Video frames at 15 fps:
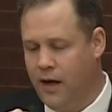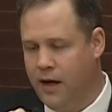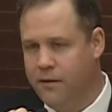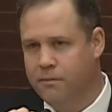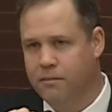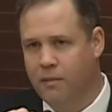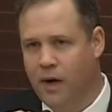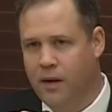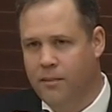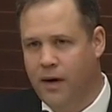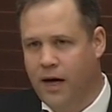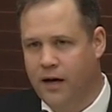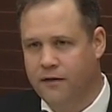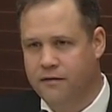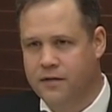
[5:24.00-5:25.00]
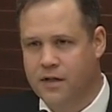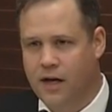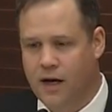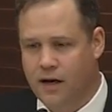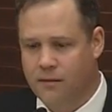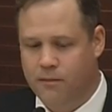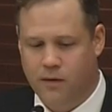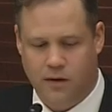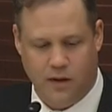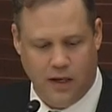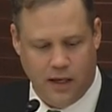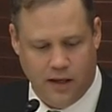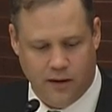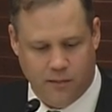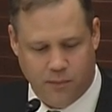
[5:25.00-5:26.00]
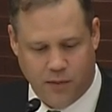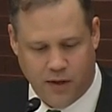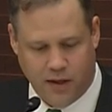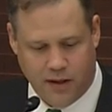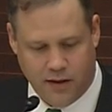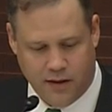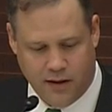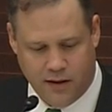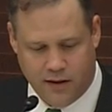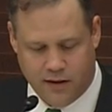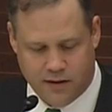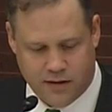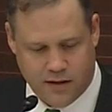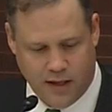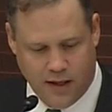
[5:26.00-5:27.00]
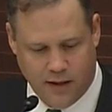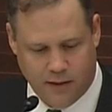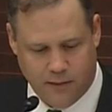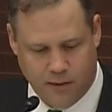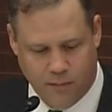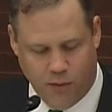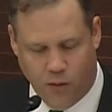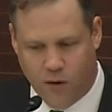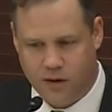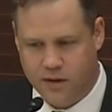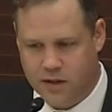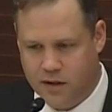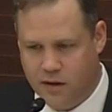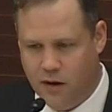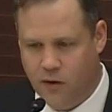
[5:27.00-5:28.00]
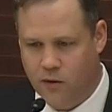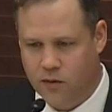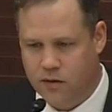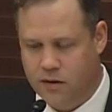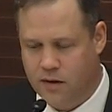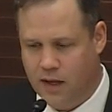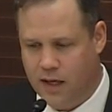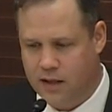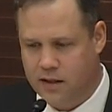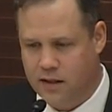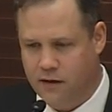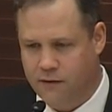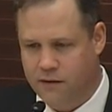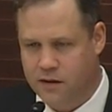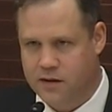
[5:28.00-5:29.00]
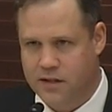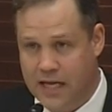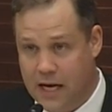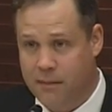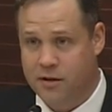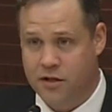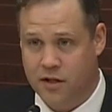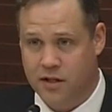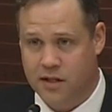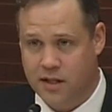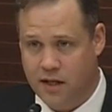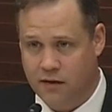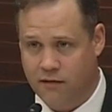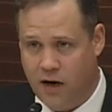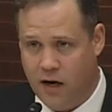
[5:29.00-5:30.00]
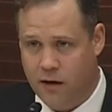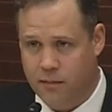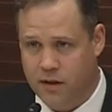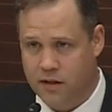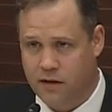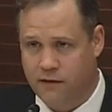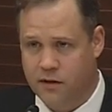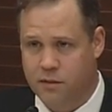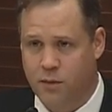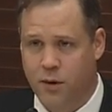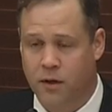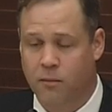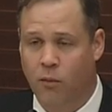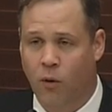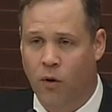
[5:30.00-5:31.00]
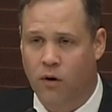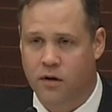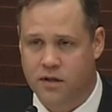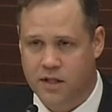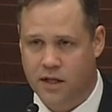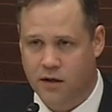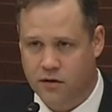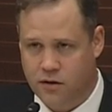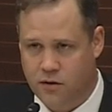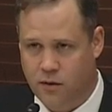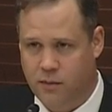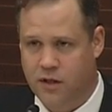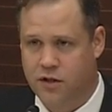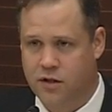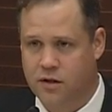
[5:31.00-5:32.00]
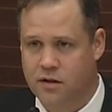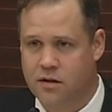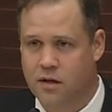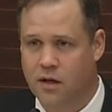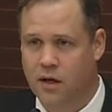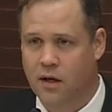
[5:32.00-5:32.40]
I'm, I'm out of time, uh, but it, it is uh, important to note that if it's damaging to the environment, if it's putting more CO2 emissions